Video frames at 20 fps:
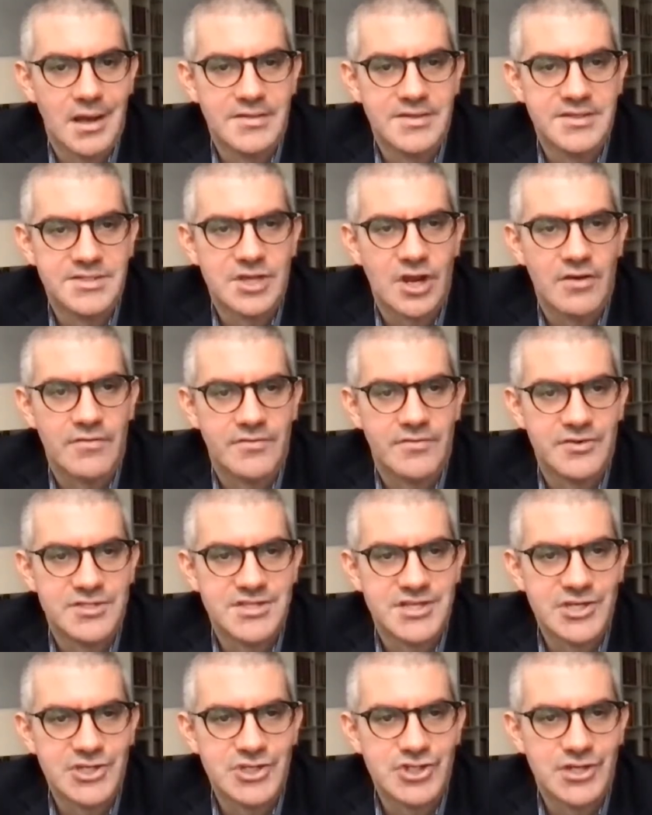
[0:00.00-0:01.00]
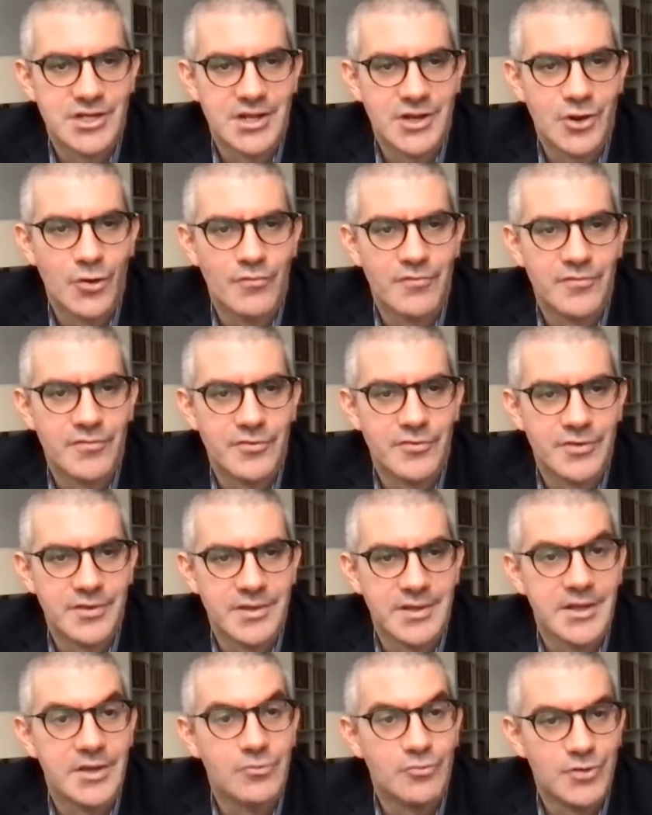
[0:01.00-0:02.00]
this conversation and
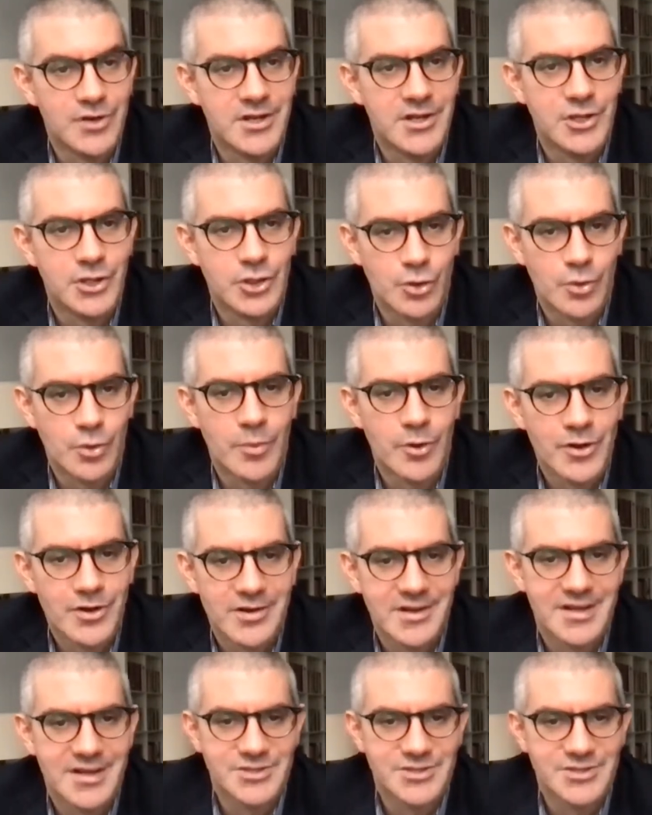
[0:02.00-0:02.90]
hopefully reading your book